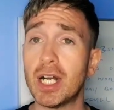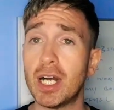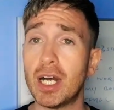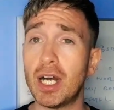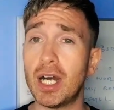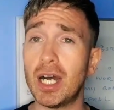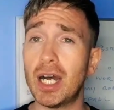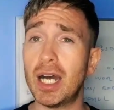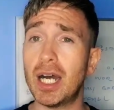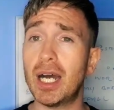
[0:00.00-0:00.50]

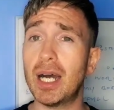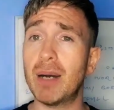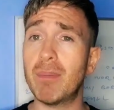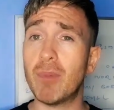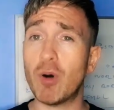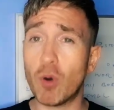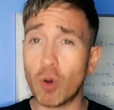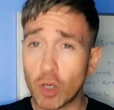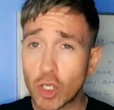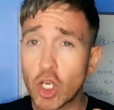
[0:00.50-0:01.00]

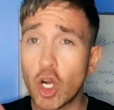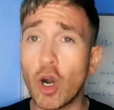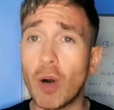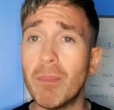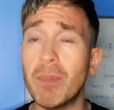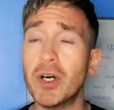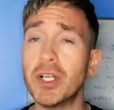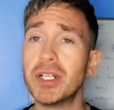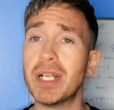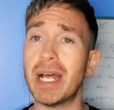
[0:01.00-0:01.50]
or
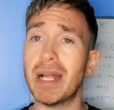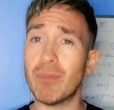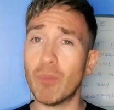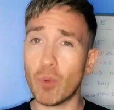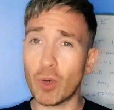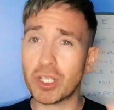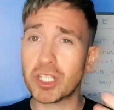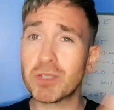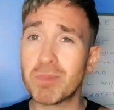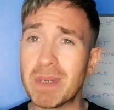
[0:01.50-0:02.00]
comment and
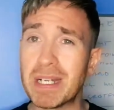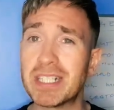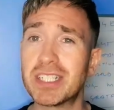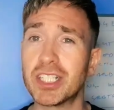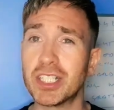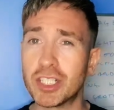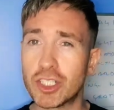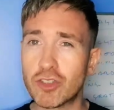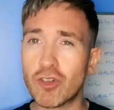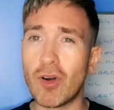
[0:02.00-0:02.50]
wants me to
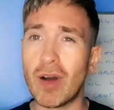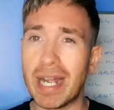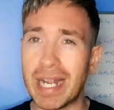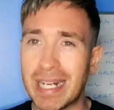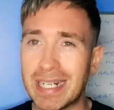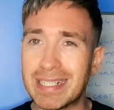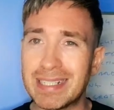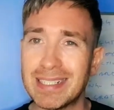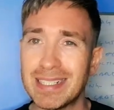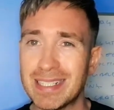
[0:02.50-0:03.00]
try
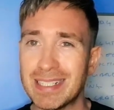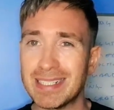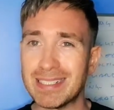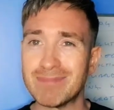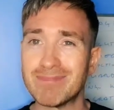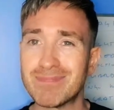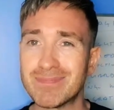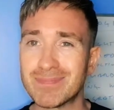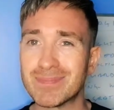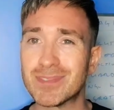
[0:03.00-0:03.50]
and
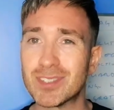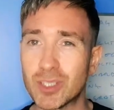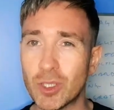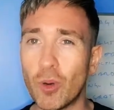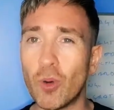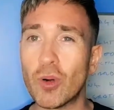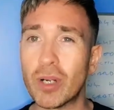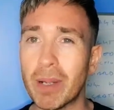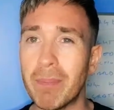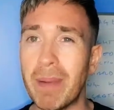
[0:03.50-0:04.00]

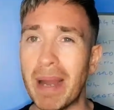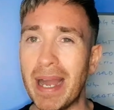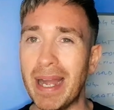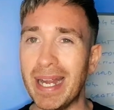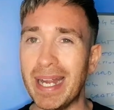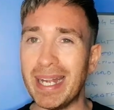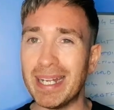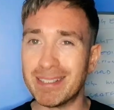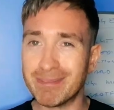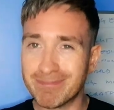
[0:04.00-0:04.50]
talk about
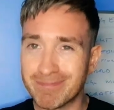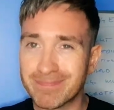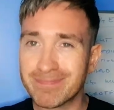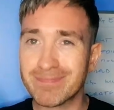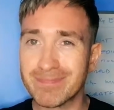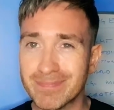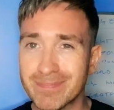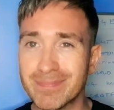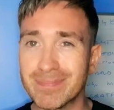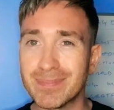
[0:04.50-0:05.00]
it,
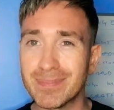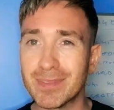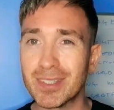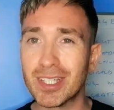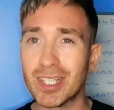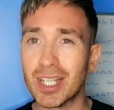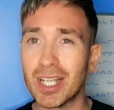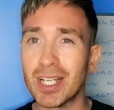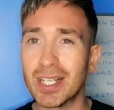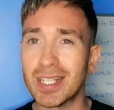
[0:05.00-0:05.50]

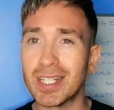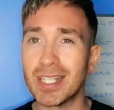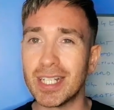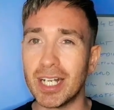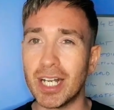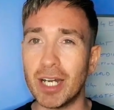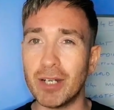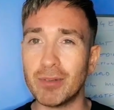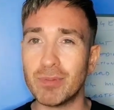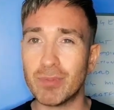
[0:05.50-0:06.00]
you
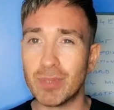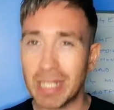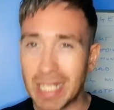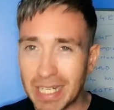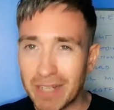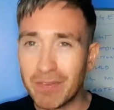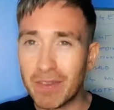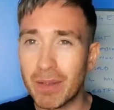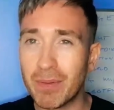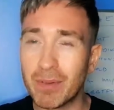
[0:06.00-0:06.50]
know,
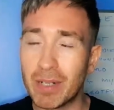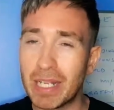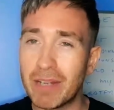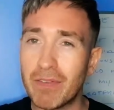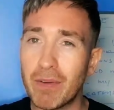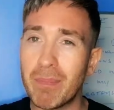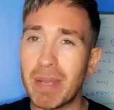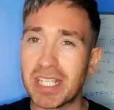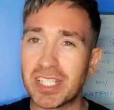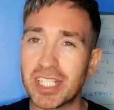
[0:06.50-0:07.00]
leave a
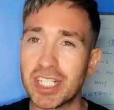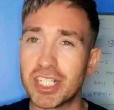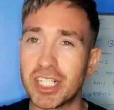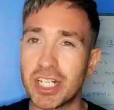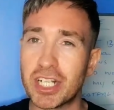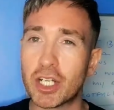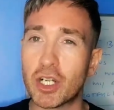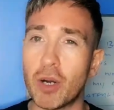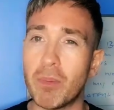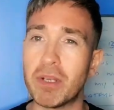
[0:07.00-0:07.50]
message in
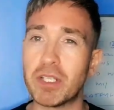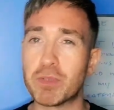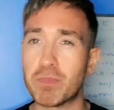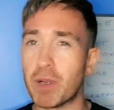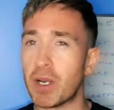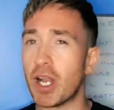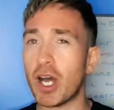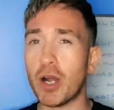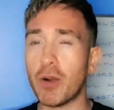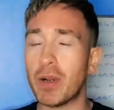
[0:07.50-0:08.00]
the comments
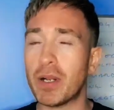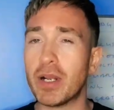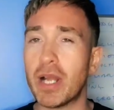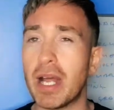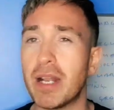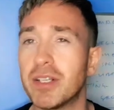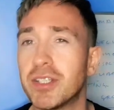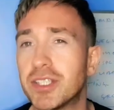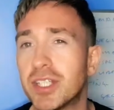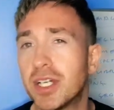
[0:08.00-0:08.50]
below,
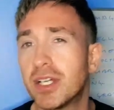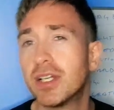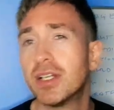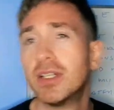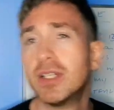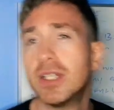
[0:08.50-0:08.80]
and